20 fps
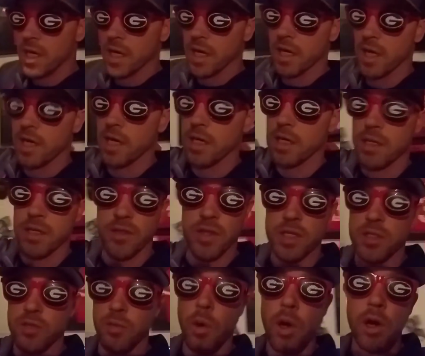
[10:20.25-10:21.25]
uh,
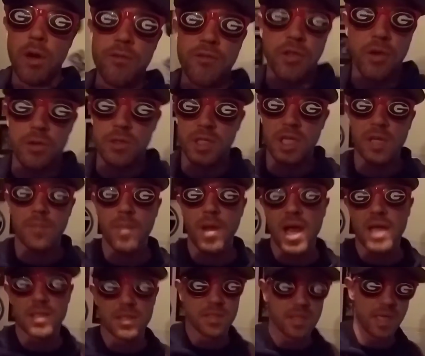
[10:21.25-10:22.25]
than 12, 13
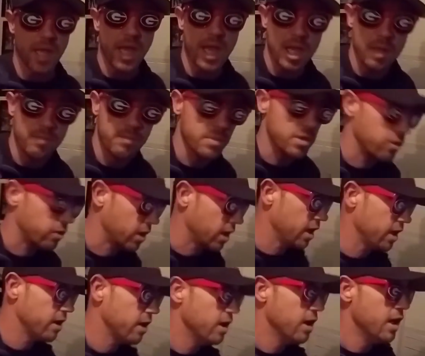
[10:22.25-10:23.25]
passes a game,
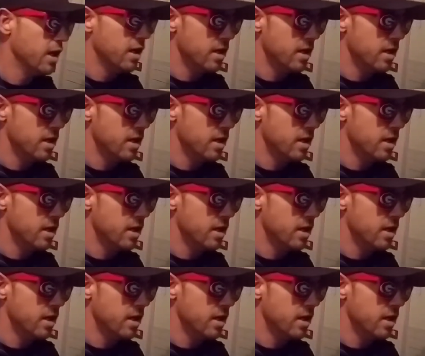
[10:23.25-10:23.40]
okay?